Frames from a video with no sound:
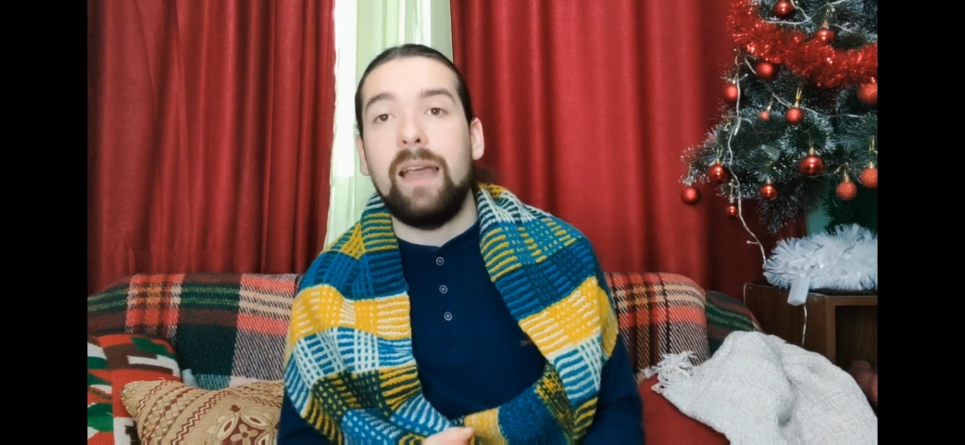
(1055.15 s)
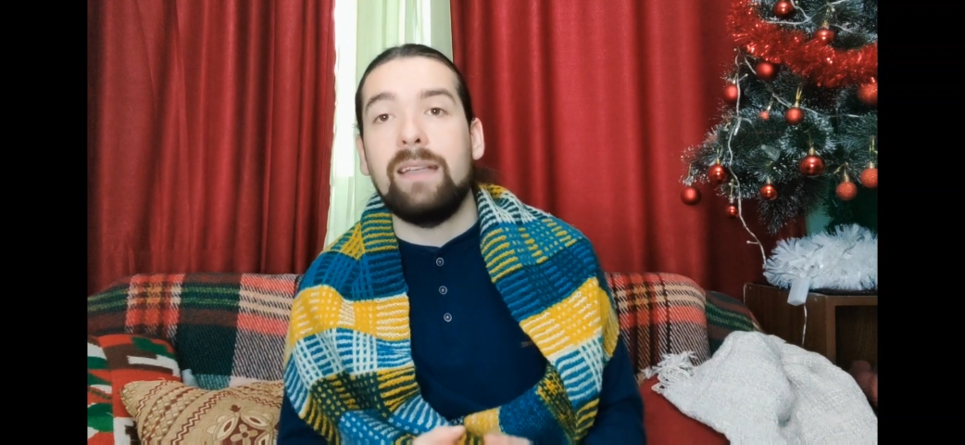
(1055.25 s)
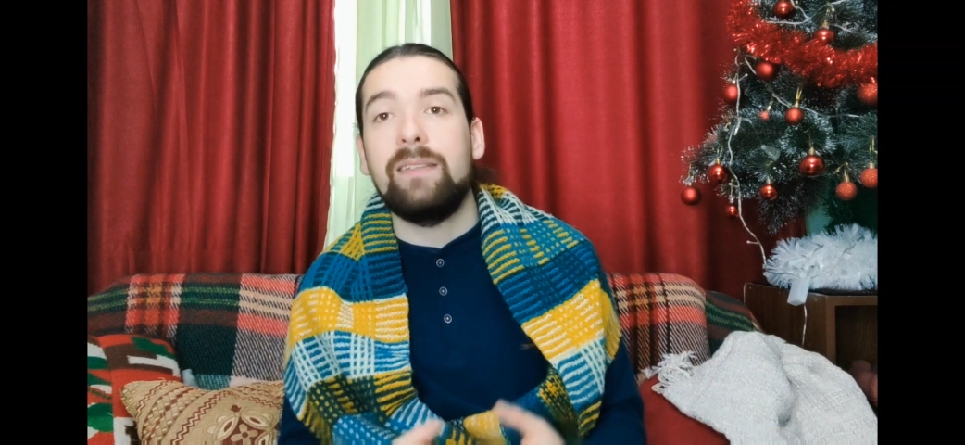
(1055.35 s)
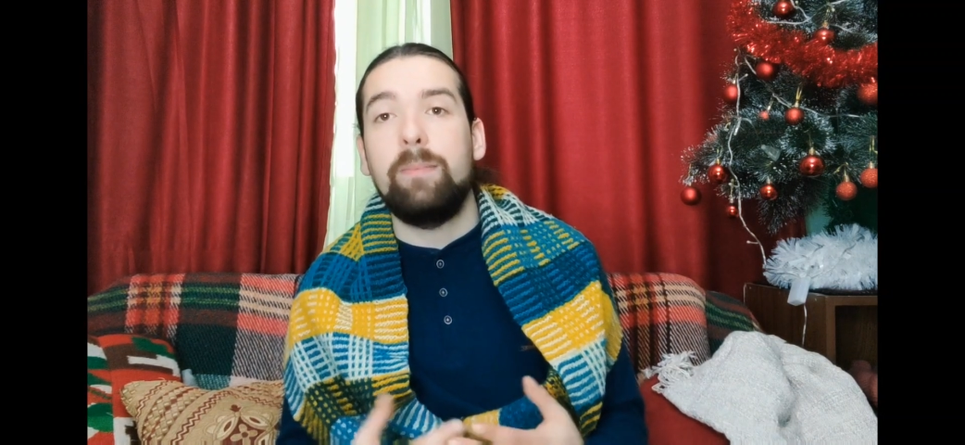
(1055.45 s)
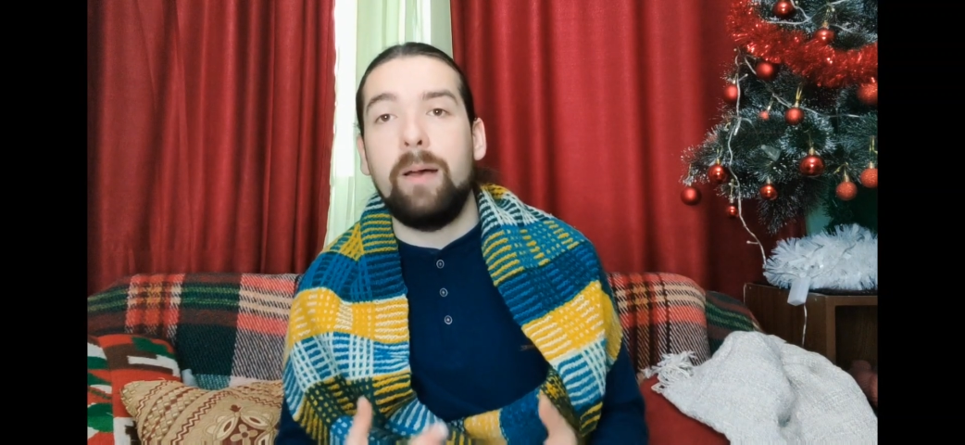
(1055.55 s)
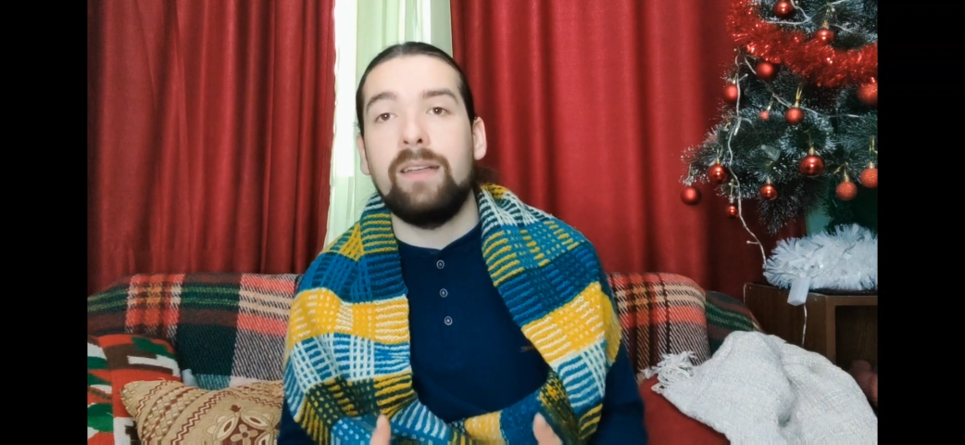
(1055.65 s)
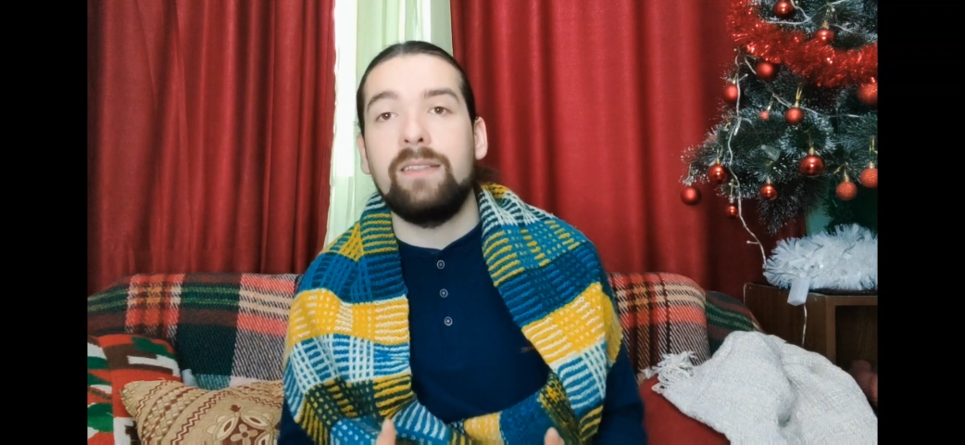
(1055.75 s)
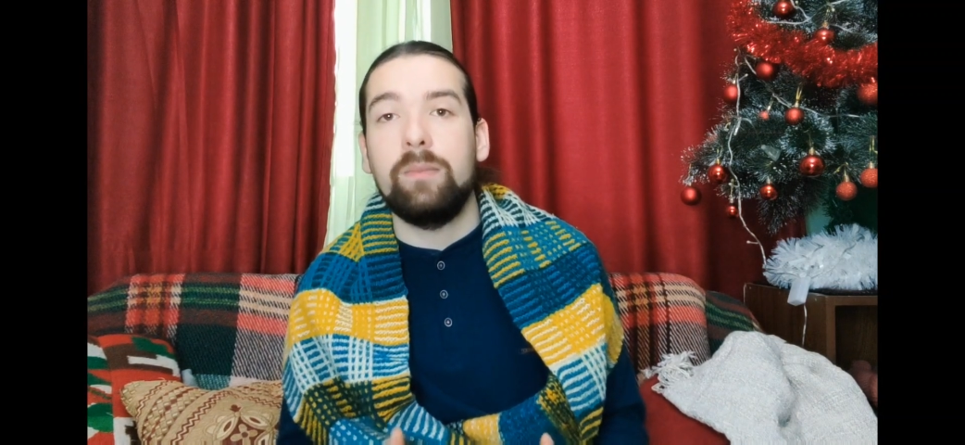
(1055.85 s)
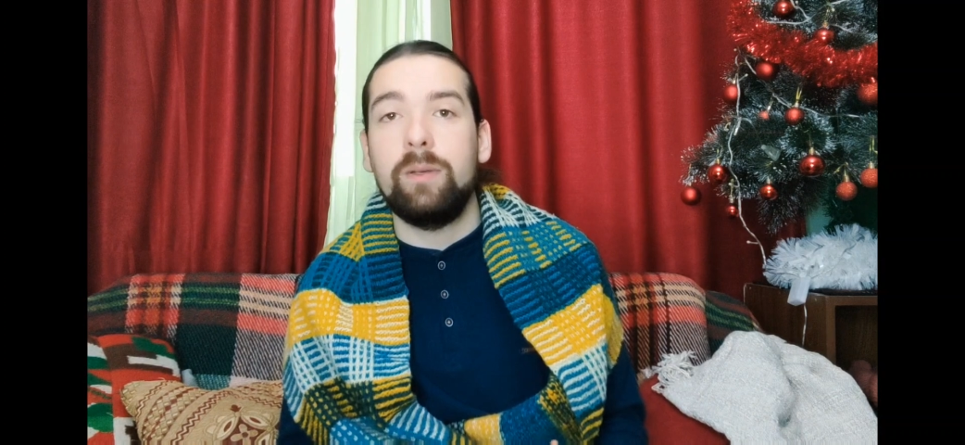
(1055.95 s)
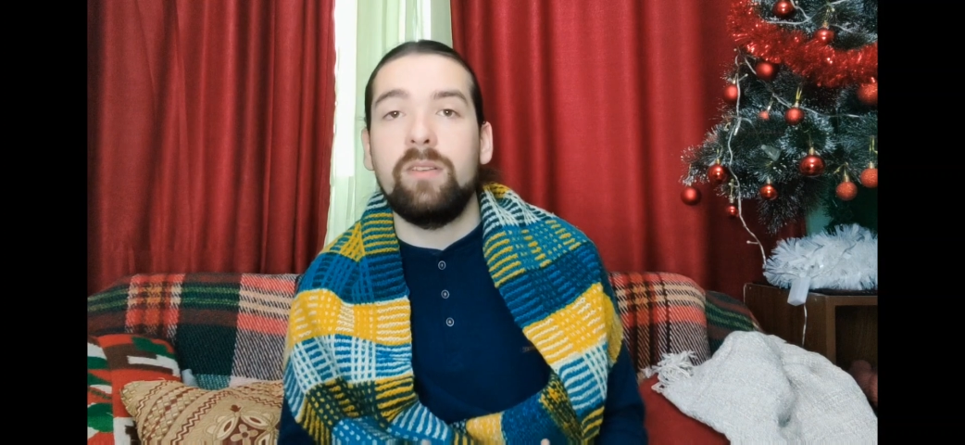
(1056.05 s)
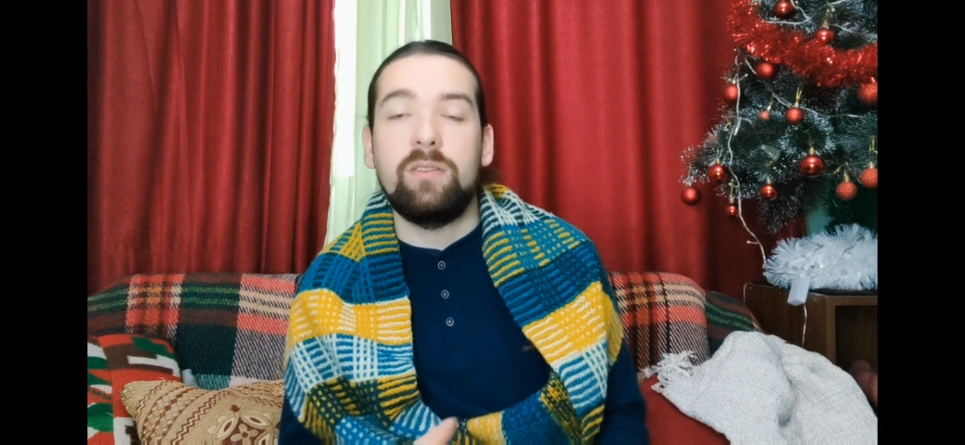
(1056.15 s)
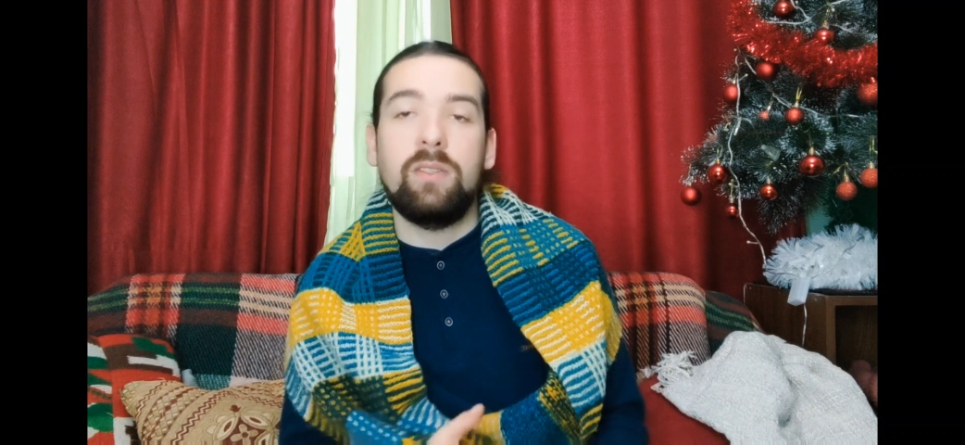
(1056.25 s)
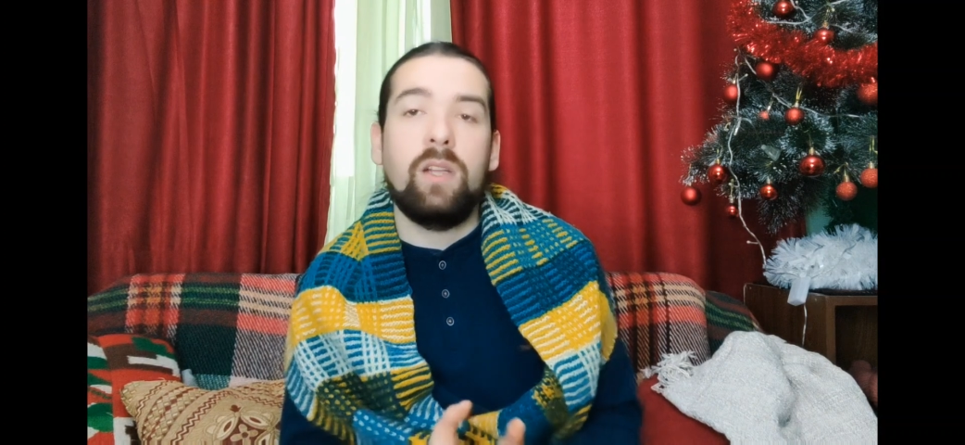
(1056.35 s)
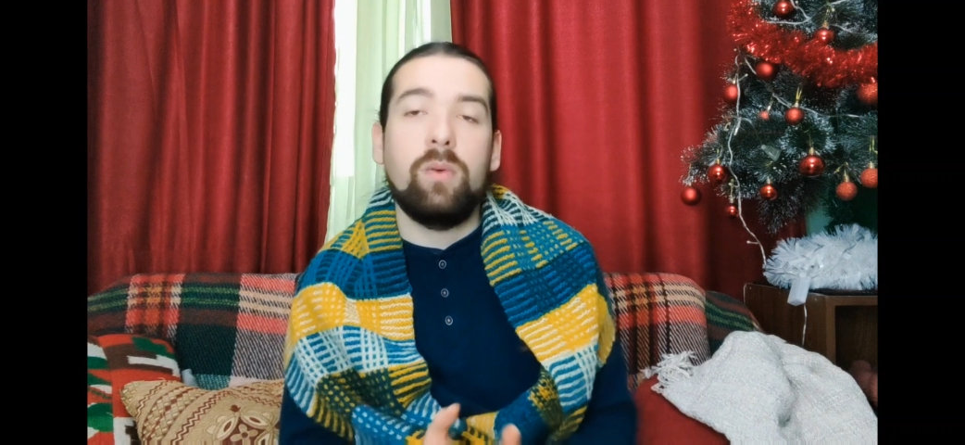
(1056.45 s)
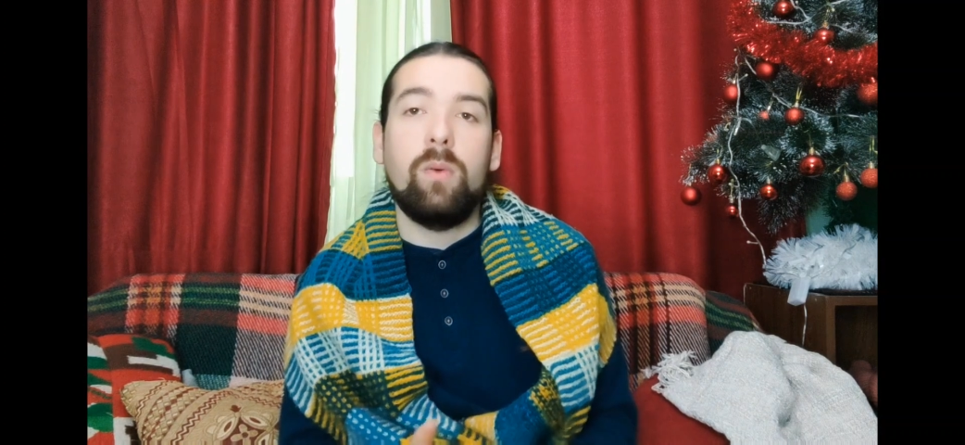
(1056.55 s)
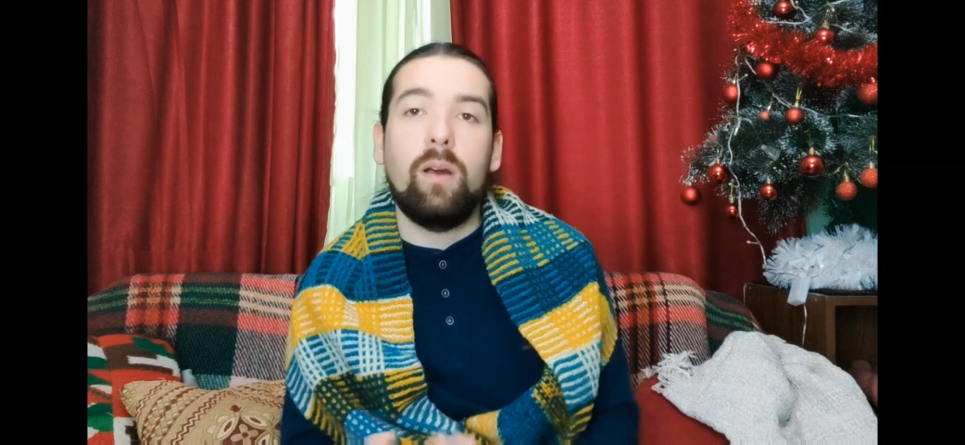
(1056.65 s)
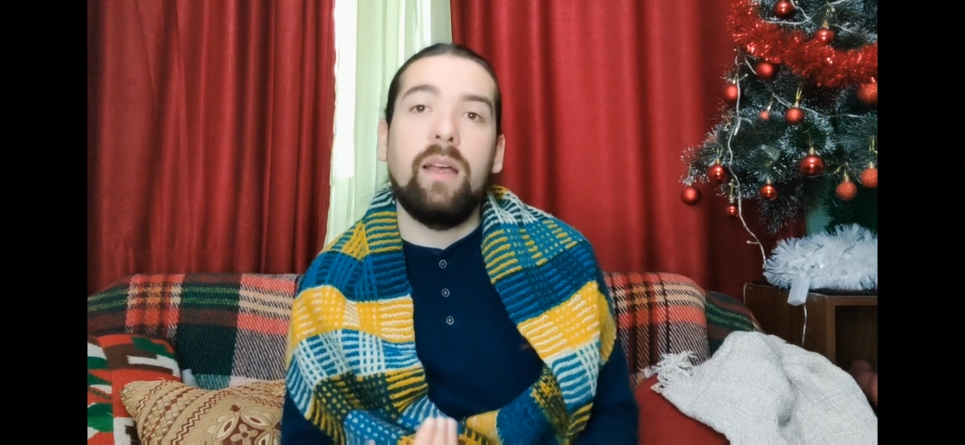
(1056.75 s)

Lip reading: but as a person, because